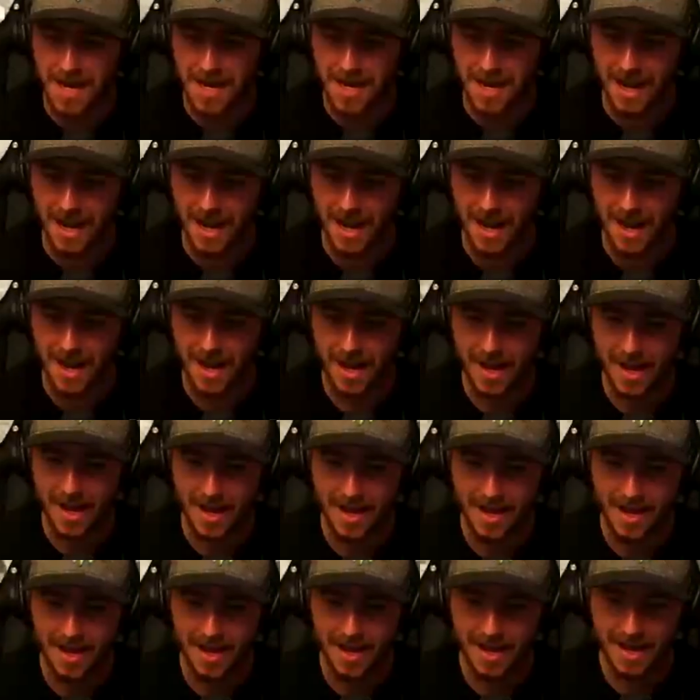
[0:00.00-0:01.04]
You
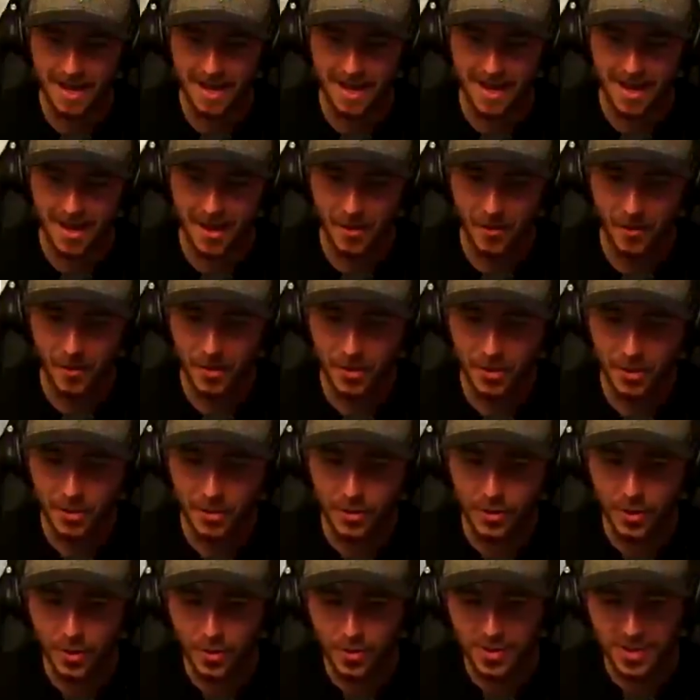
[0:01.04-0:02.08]
sure about that, man? What are you
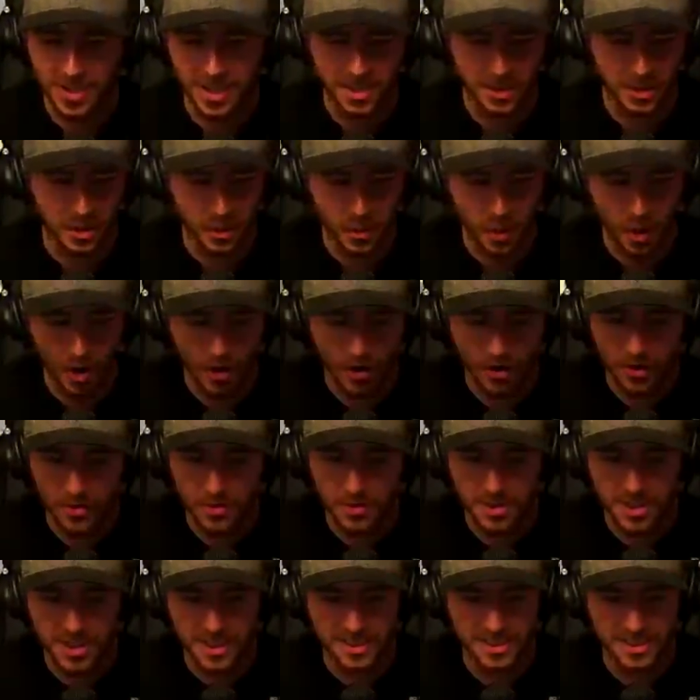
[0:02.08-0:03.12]
using? You are using a